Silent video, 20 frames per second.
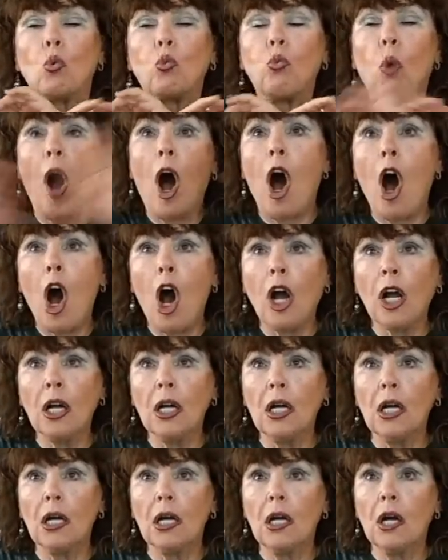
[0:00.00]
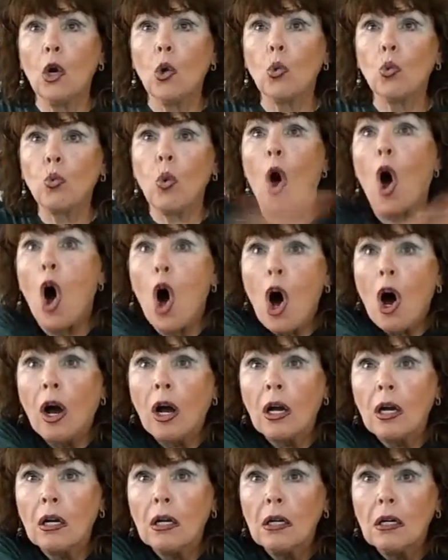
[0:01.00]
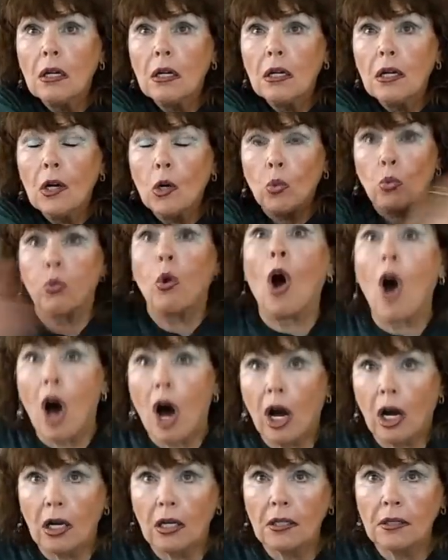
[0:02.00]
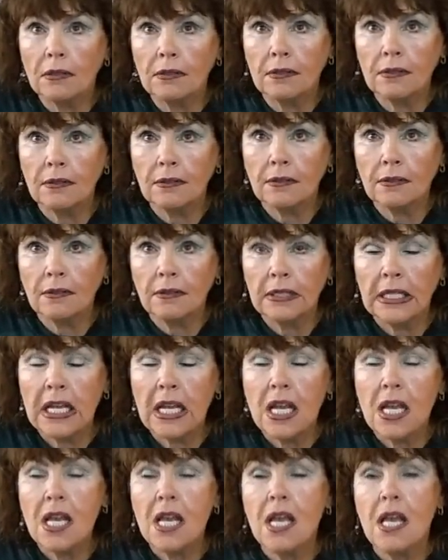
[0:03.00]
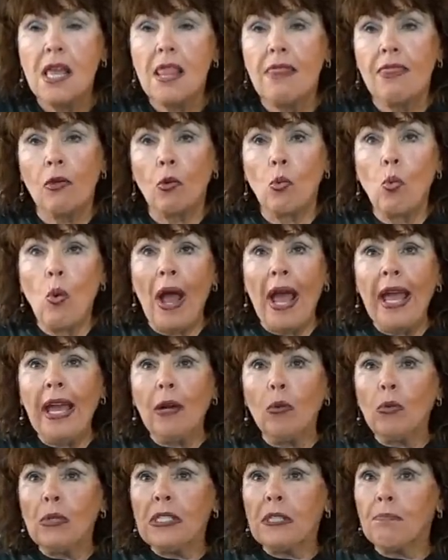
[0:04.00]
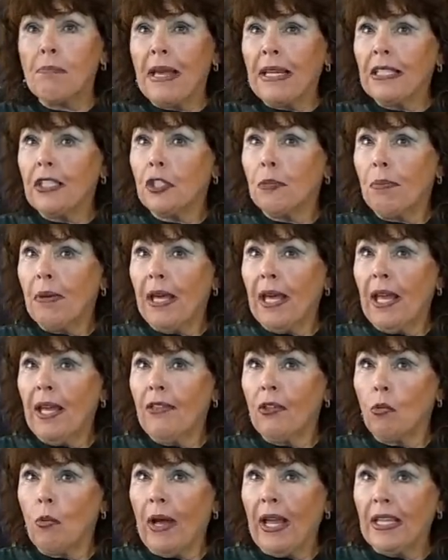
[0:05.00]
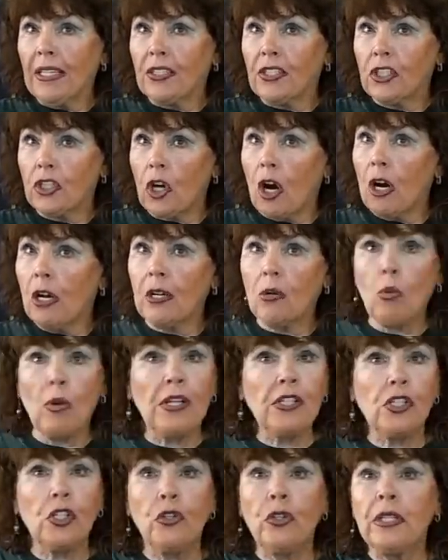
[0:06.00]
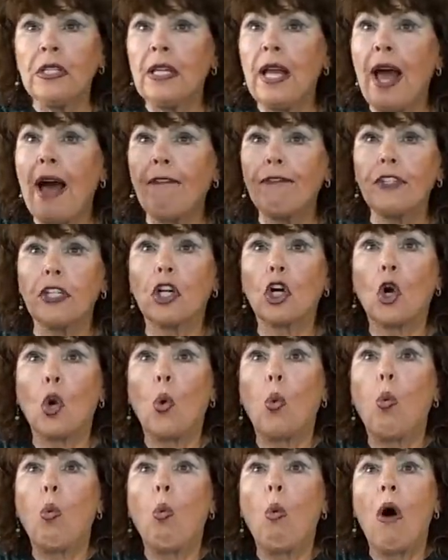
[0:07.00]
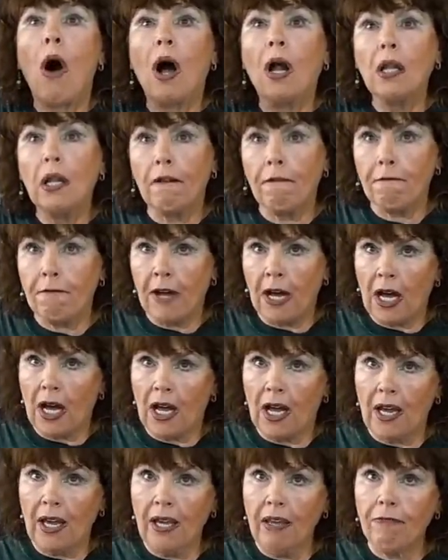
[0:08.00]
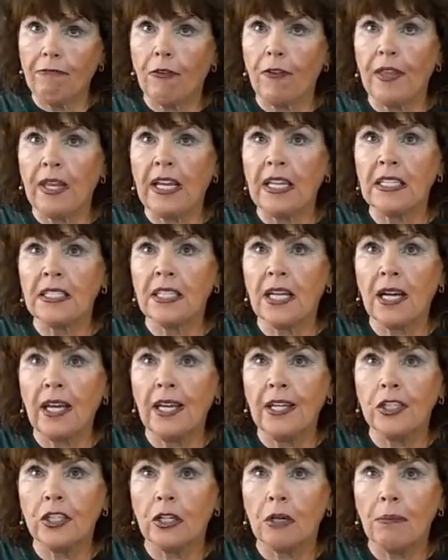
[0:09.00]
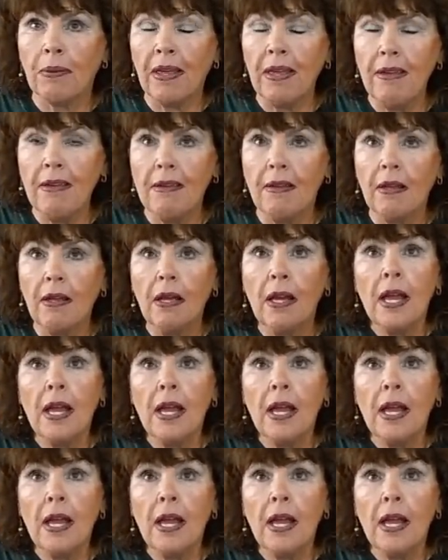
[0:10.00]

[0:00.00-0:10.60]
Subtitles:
Wrong, wrong, wrong. The way it was meant to be, the way it started was you didn't have to qualify for the Kentucky Derby.